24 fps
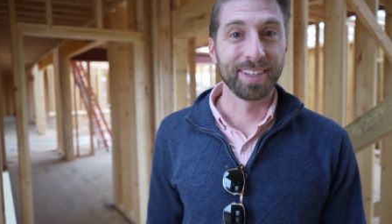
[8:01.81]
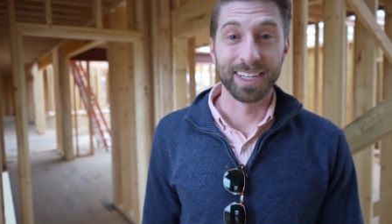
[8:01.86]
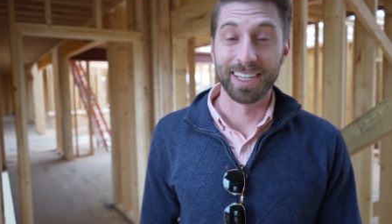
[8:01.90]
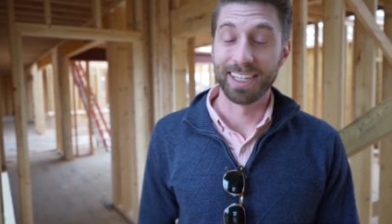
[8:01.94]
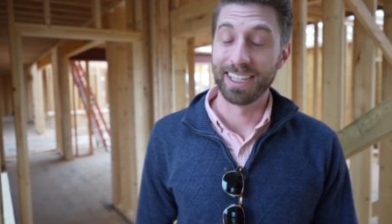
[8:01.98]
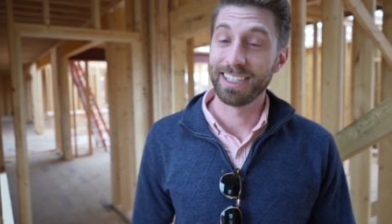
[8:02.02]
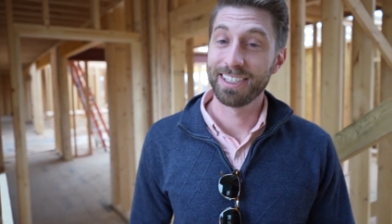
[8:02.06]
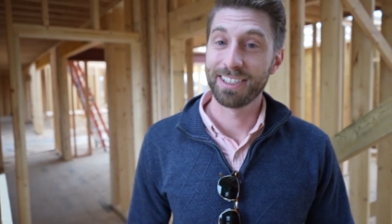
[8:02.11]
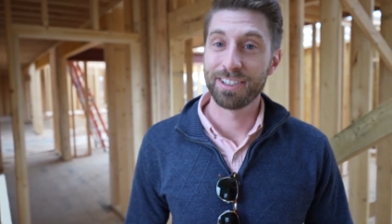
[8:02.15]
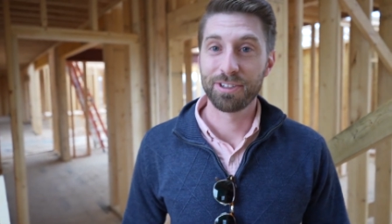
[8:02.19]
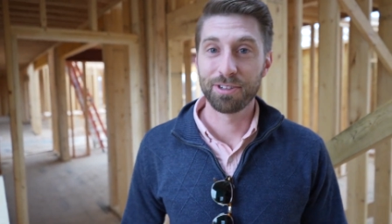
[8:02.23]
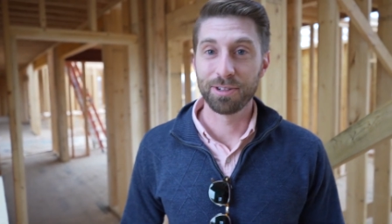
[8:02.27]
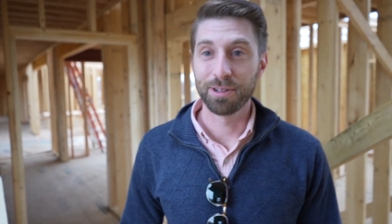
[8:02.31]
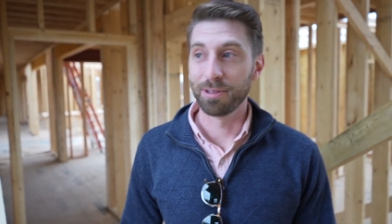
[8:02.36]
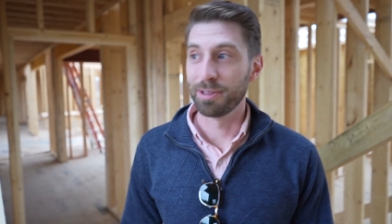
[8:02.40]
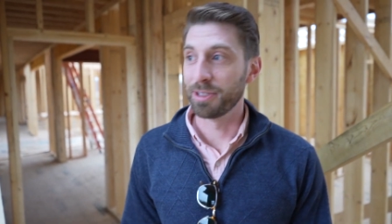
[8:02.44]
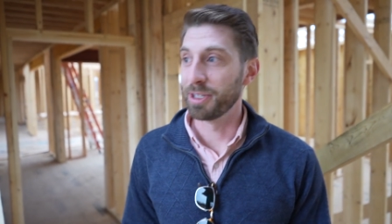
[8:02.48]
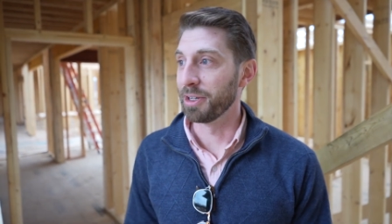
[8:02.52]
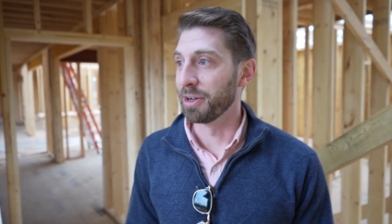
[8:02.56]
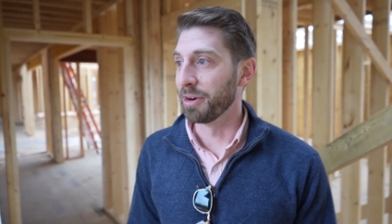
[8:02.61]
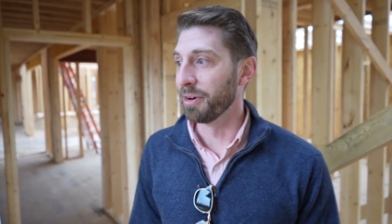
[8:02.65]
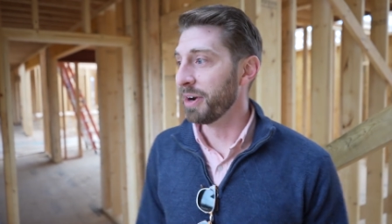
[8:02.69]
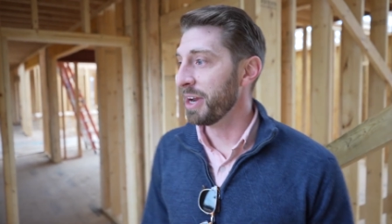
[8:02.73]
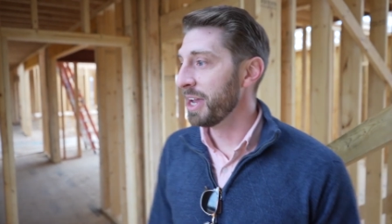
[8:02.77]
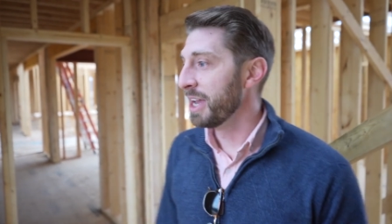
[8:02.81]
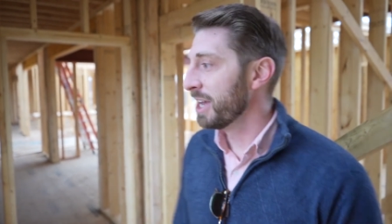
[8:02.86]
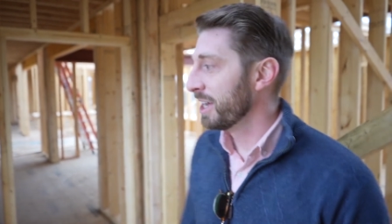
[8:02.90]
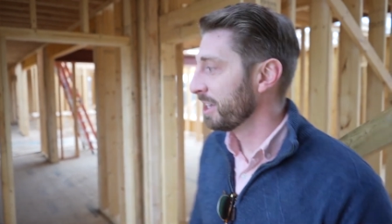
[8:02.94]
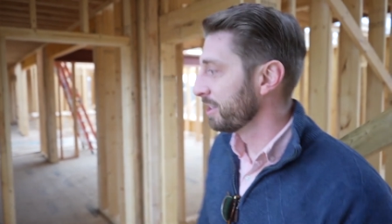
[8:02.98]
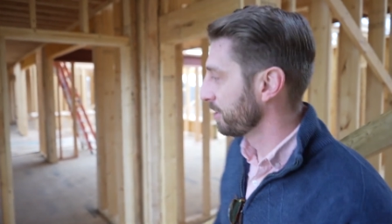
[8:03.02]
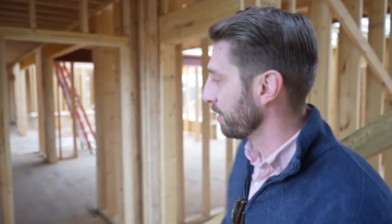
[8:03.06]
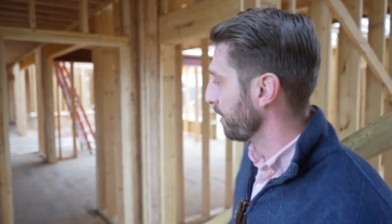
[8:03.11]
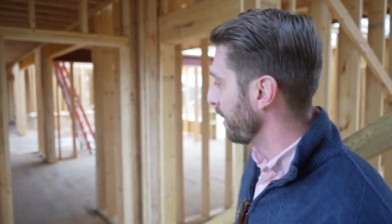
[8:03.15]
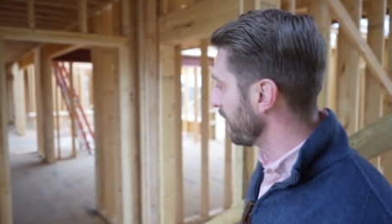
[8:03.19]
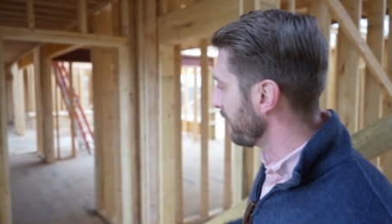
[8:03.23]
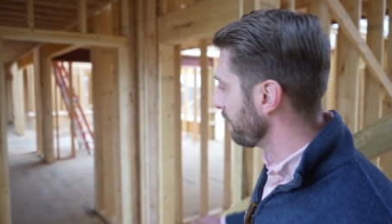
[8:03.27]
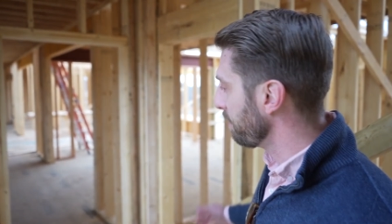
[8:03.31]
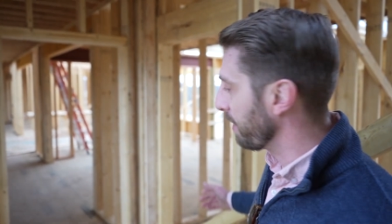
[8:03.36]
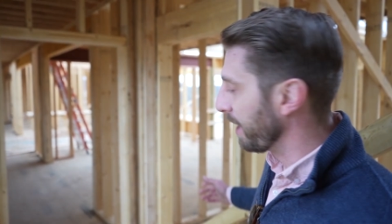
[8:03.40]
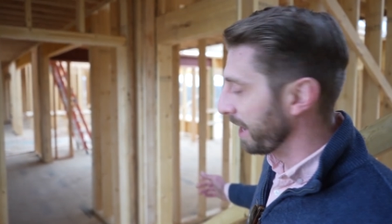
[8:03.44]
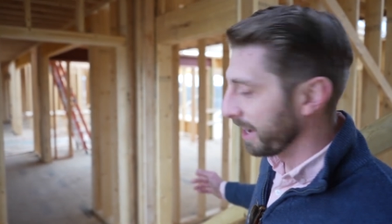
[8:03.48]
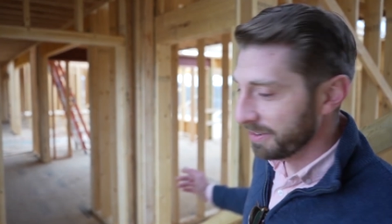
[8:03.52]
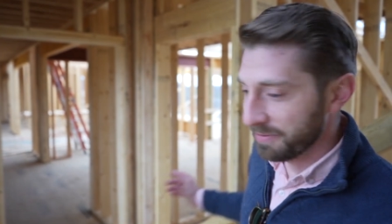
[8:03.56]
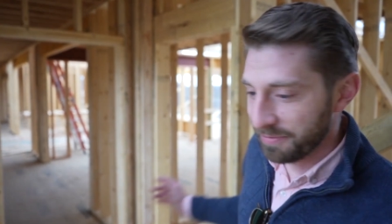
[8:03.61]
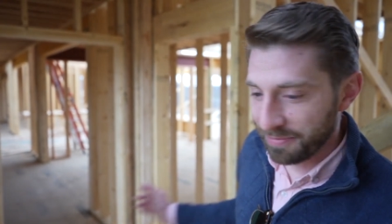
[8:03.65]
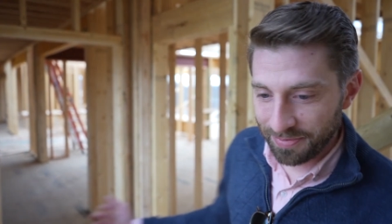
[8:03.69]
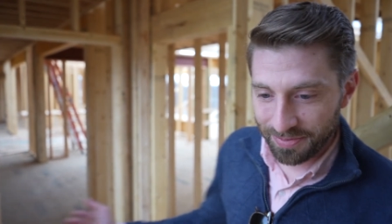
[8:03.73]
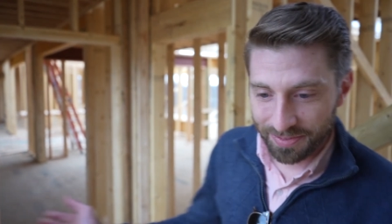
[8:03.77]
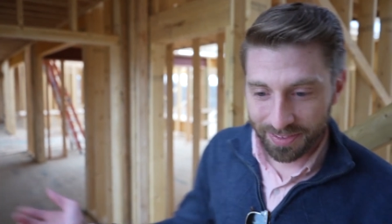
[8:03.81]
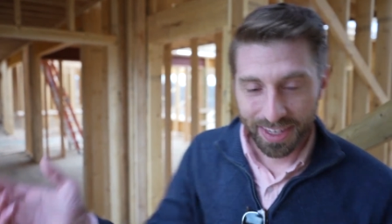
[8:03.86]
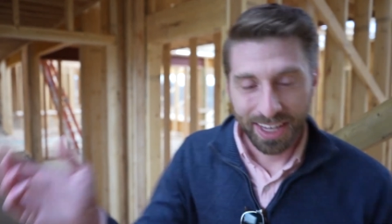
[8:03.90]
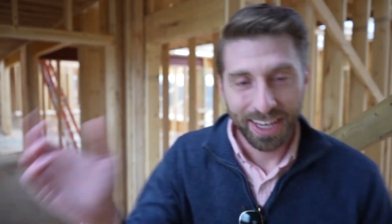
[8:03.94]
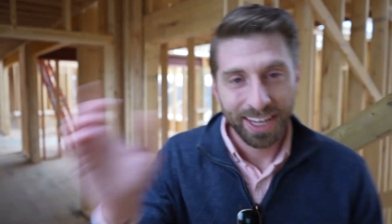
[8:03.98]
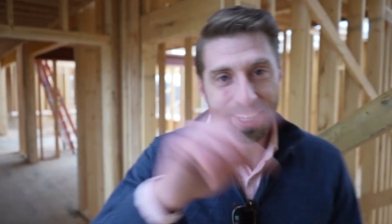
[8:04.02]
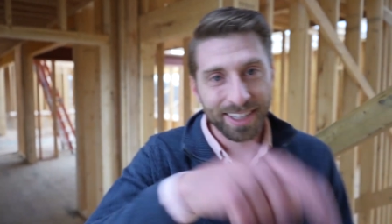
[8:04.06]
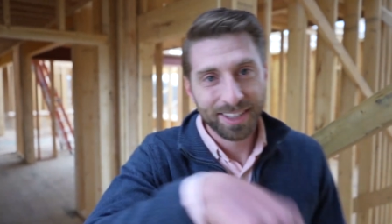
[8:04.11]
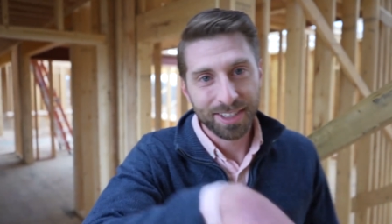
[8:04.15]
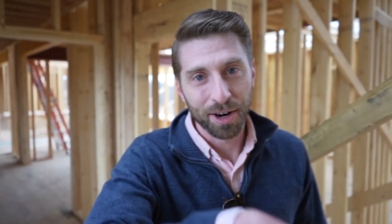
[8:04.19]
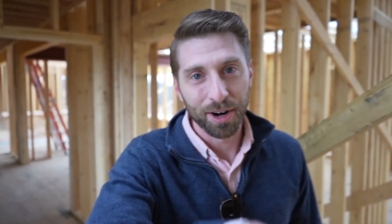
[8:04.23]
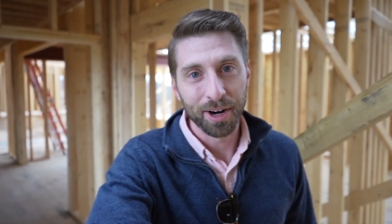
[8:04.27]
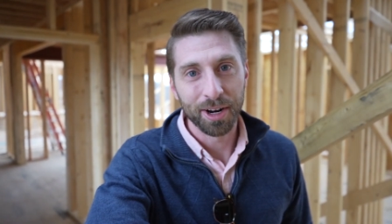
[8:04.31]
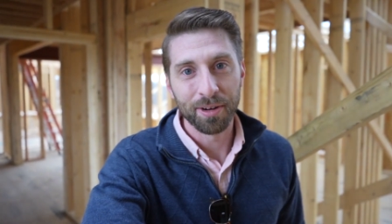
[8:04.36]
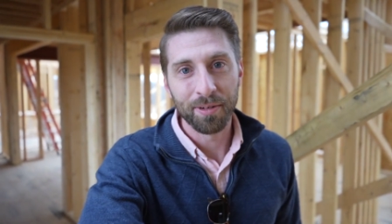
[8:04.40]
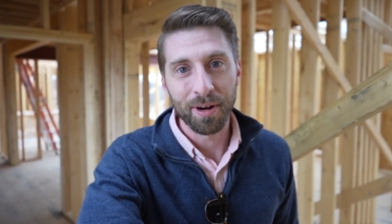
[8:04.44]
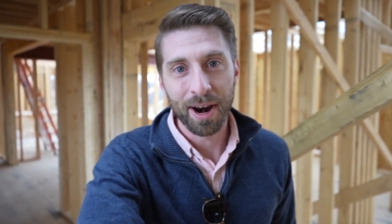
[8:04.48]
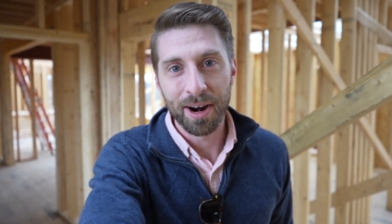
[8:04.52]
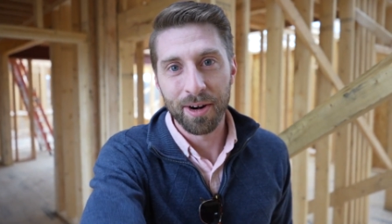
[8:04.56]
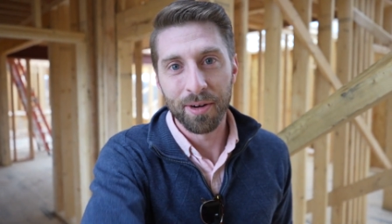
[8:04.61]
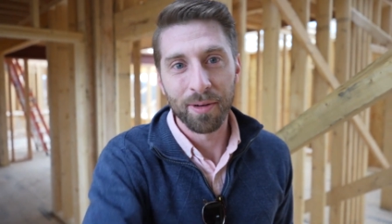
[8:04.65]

That's true too. So anyway, turning right